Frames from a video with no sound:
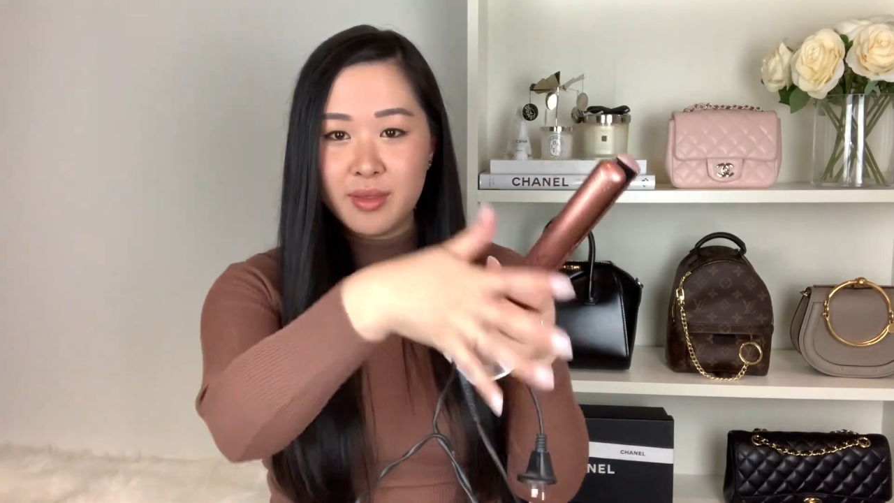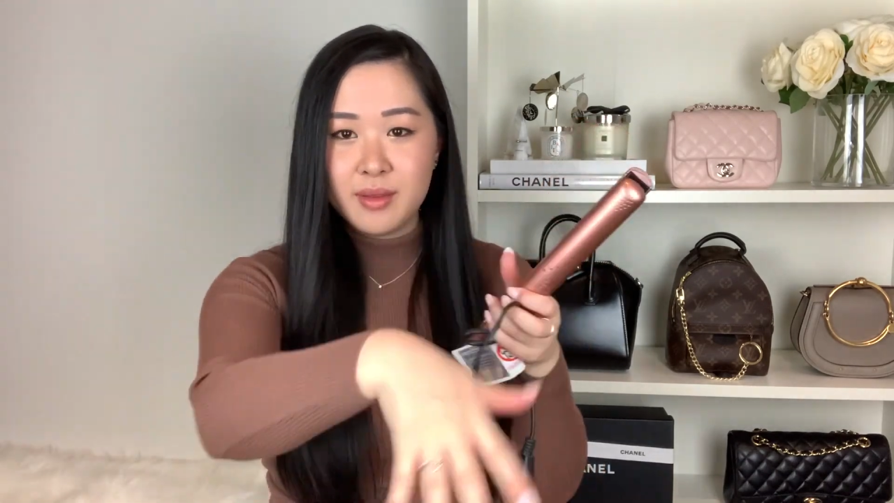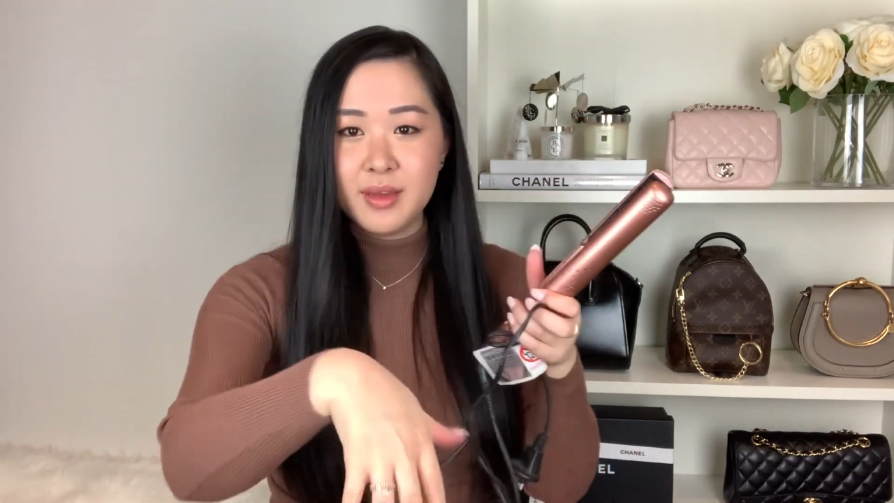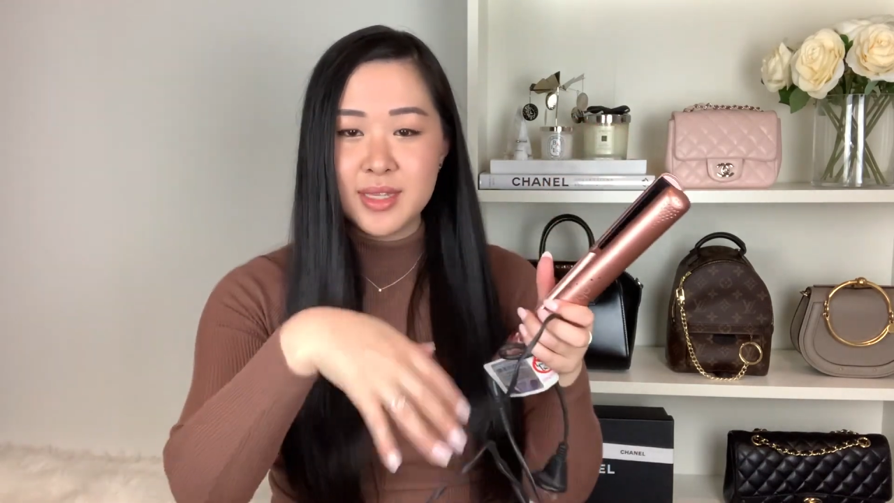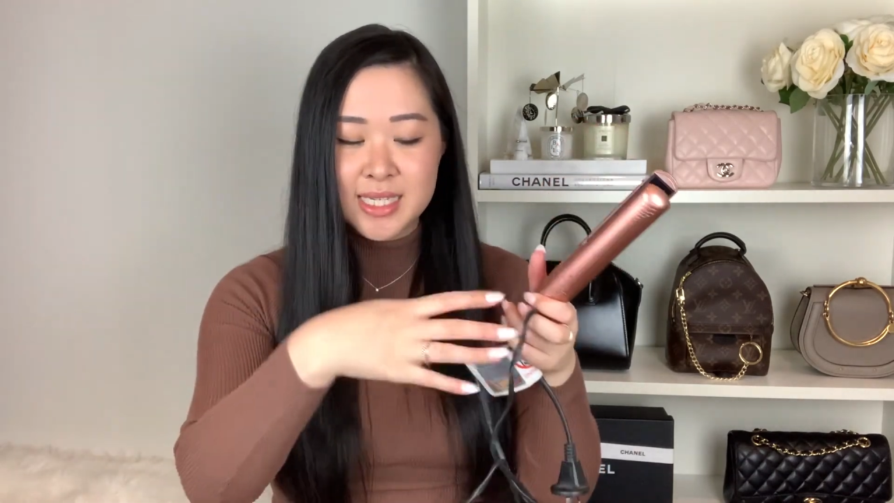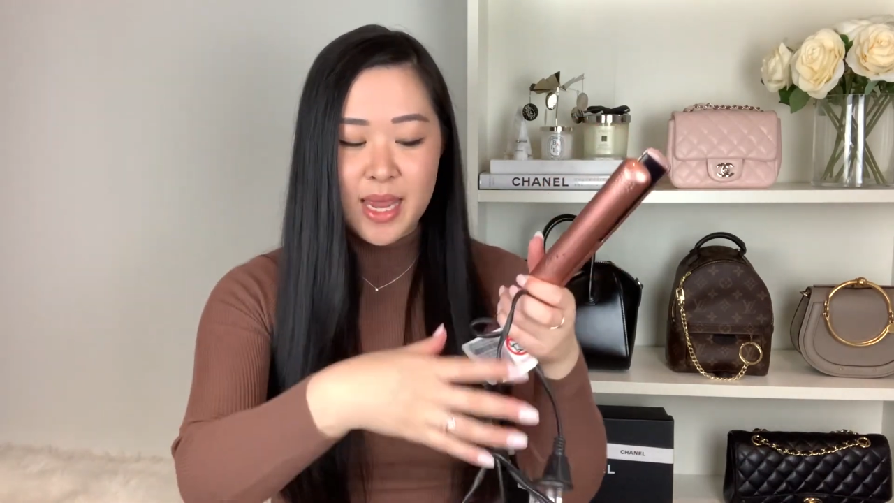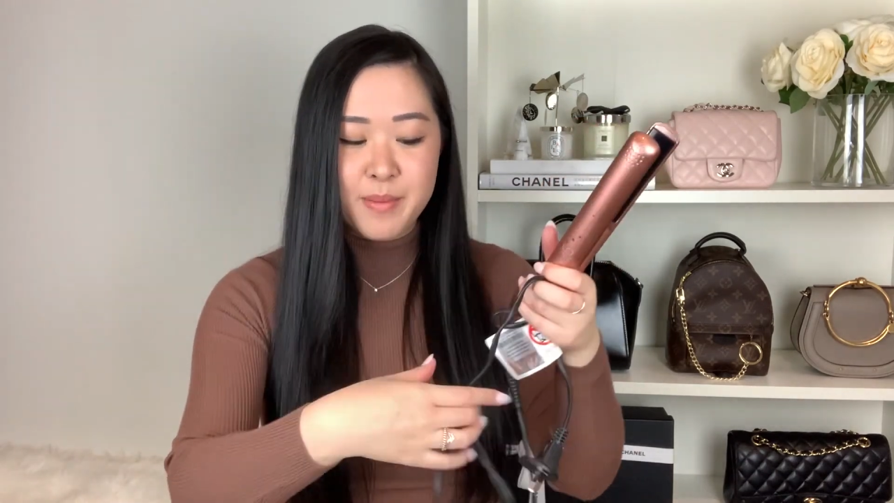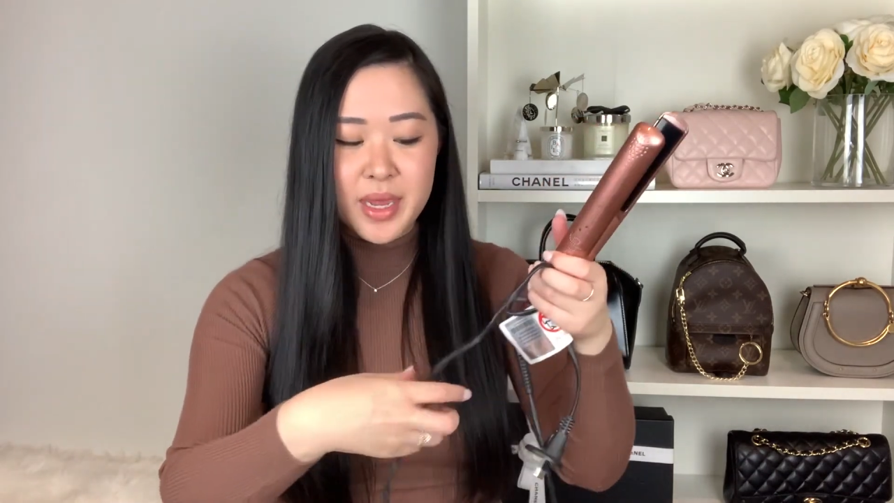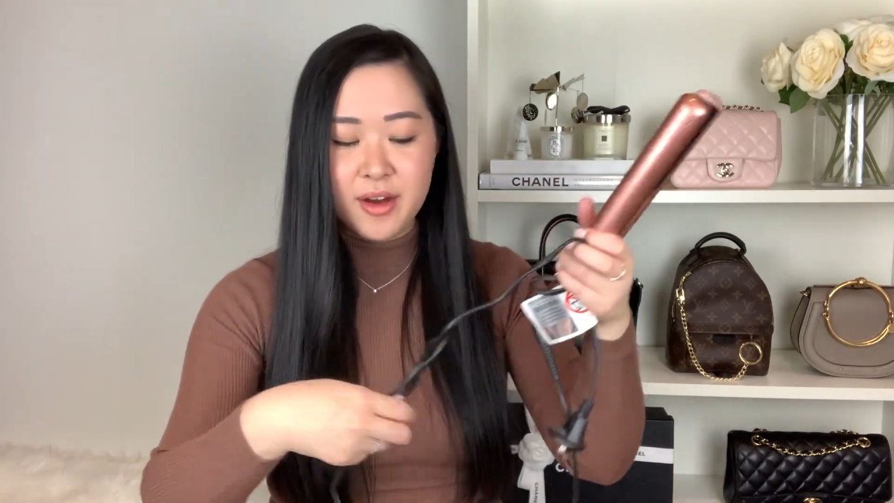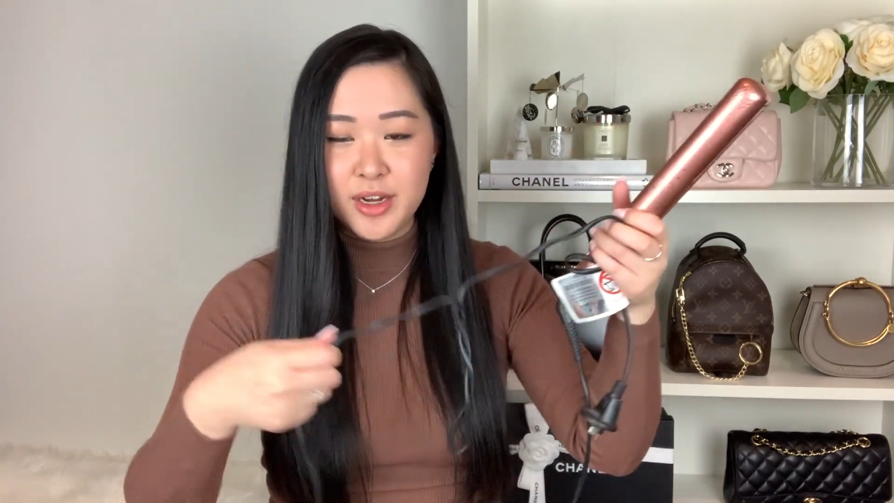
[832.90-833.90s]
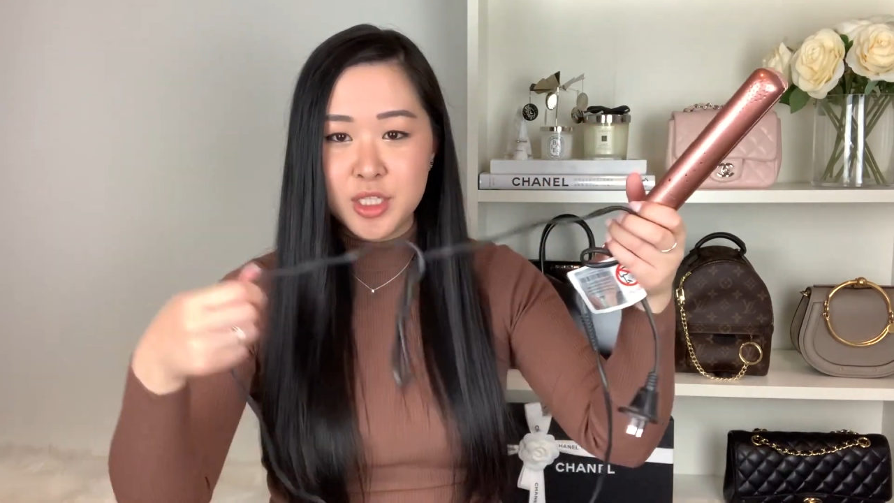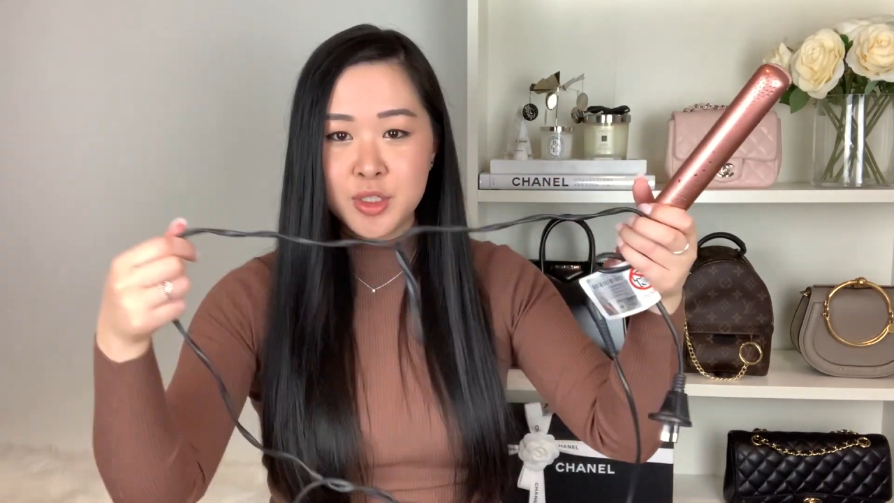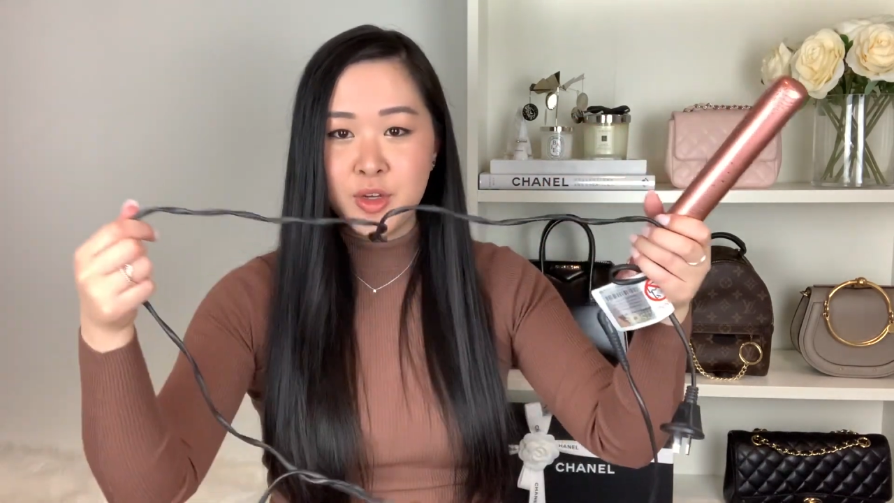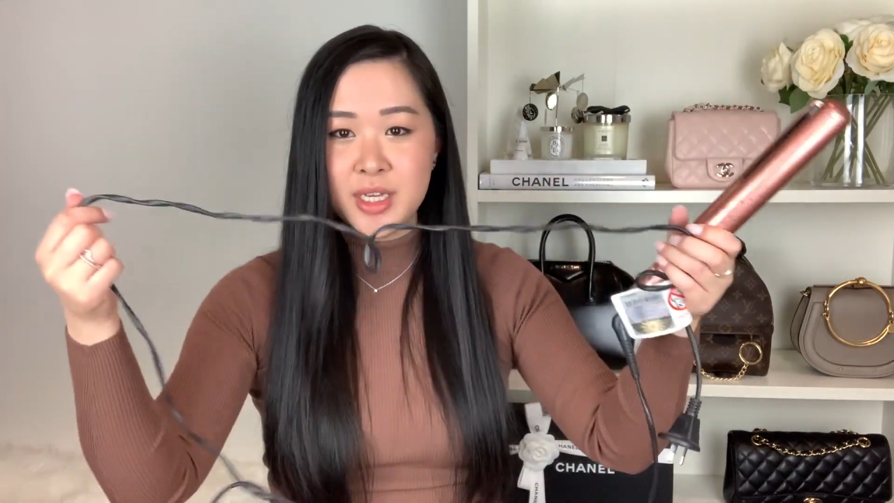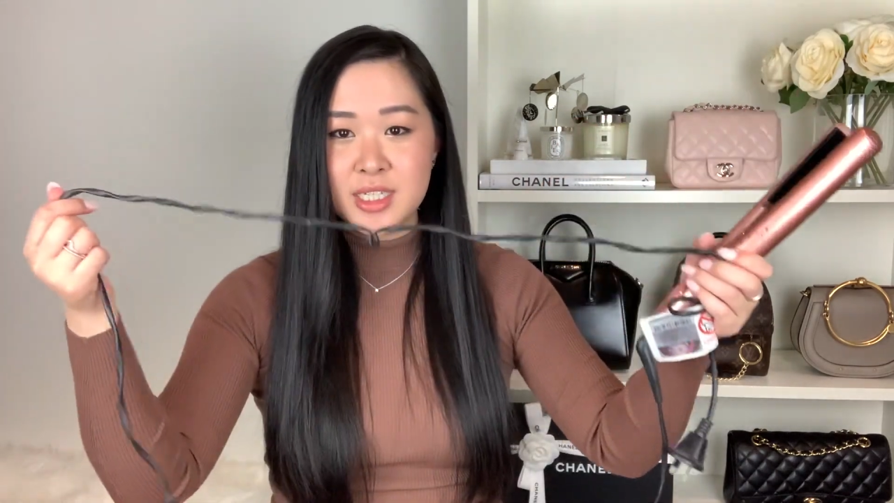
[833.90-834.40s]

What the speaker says: in the same area too. It